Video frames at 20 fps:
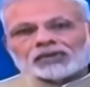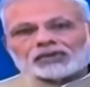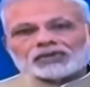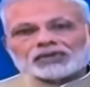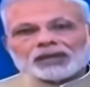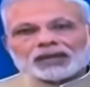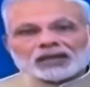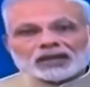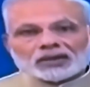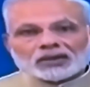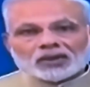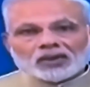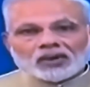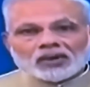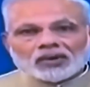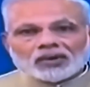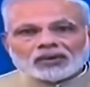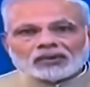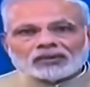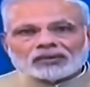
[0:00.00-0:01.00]
A strict
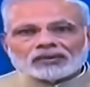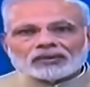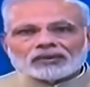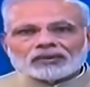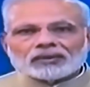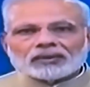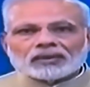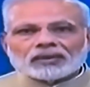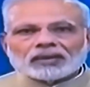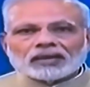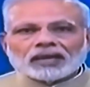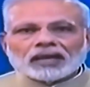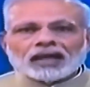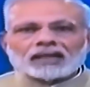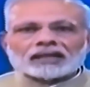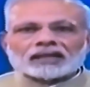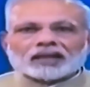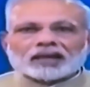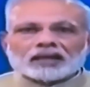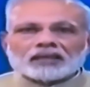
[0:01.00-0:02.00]
law
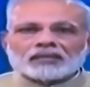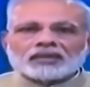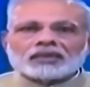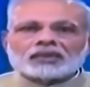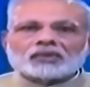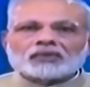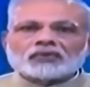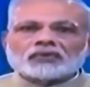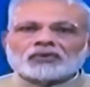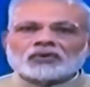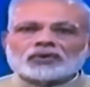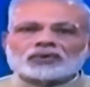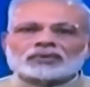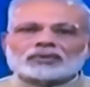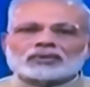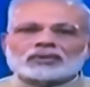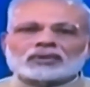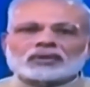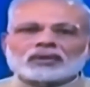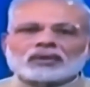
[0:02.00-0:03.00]
has come into
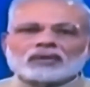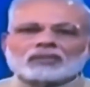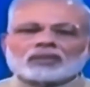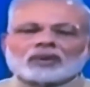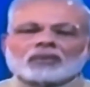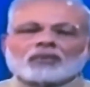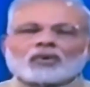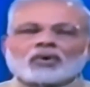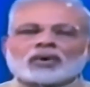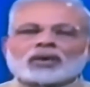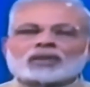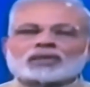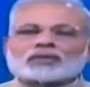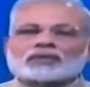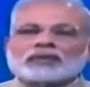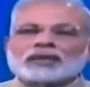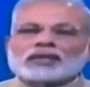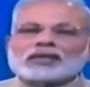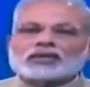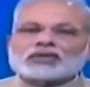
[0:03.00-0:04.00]
force from
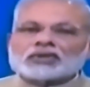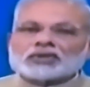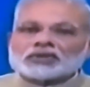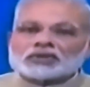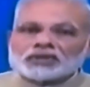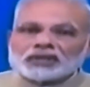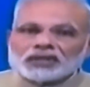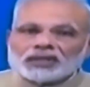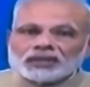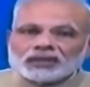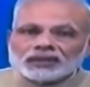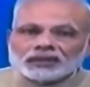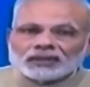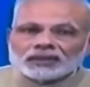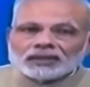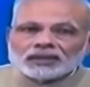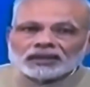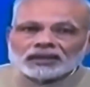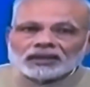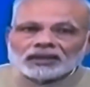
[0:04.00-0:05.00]
August
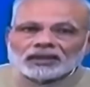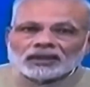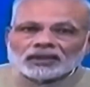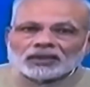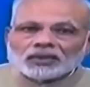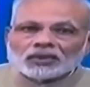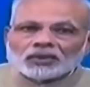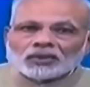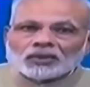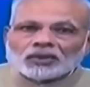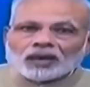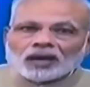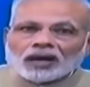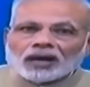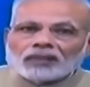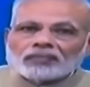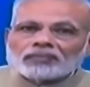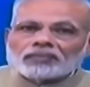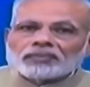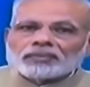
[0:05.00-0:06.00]
2016 to
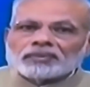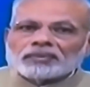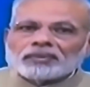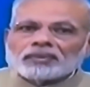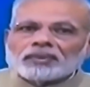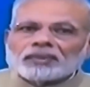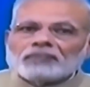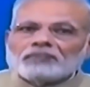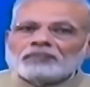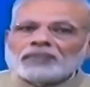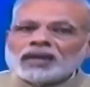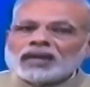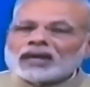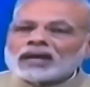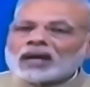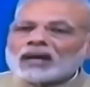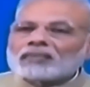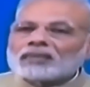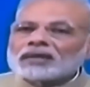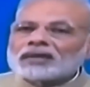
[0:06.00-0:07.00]
curb
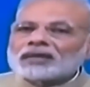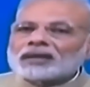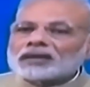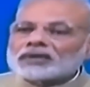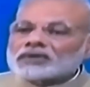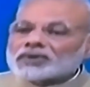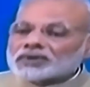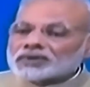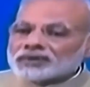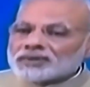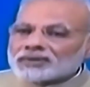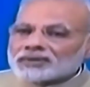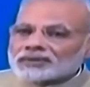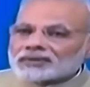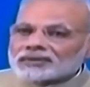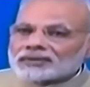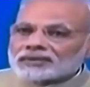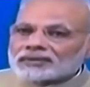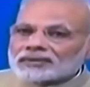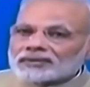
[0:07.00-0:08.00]
benami
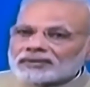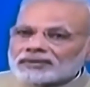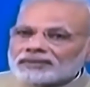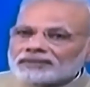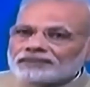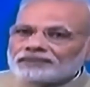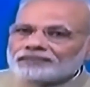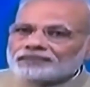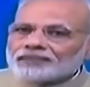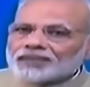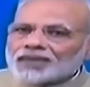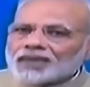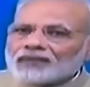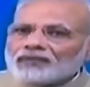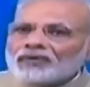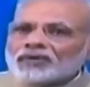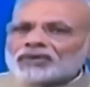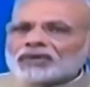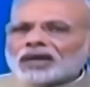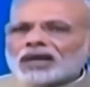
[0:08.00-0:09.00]
transactions,
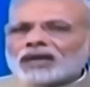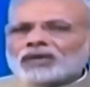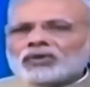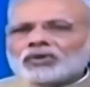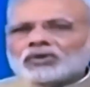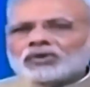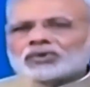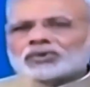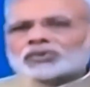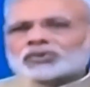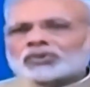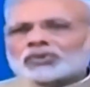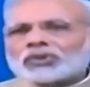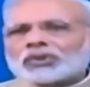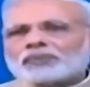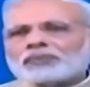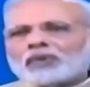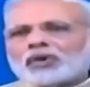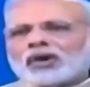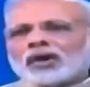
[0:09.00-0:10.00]
which are used to
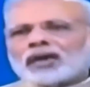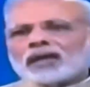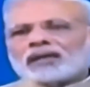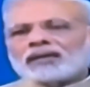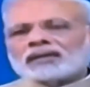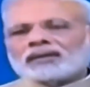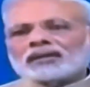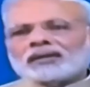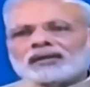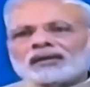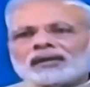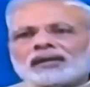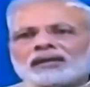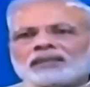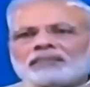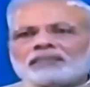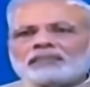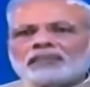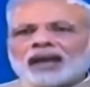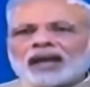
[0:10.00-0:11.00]
deploy
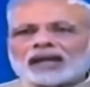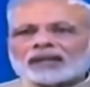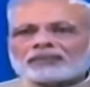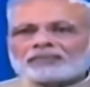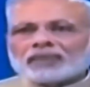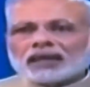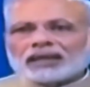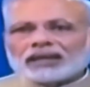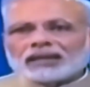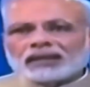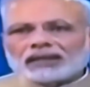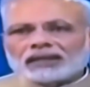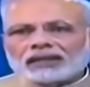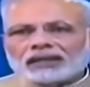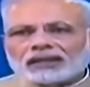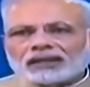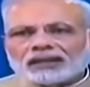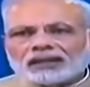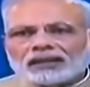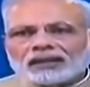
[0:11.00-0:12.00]
black
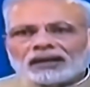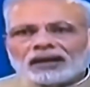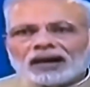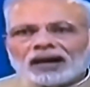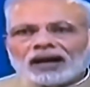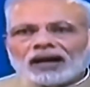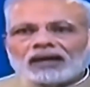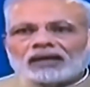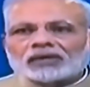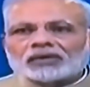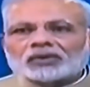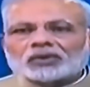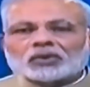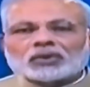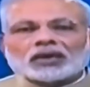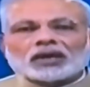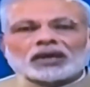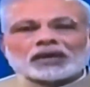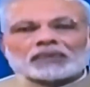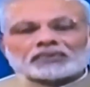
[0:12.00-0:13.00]
money earned
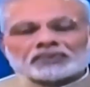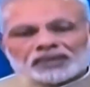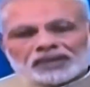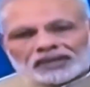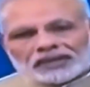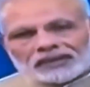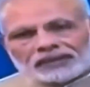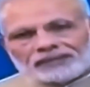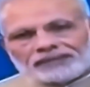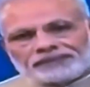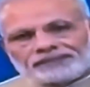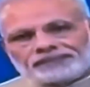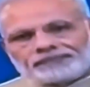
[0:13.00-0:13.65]
through corruption.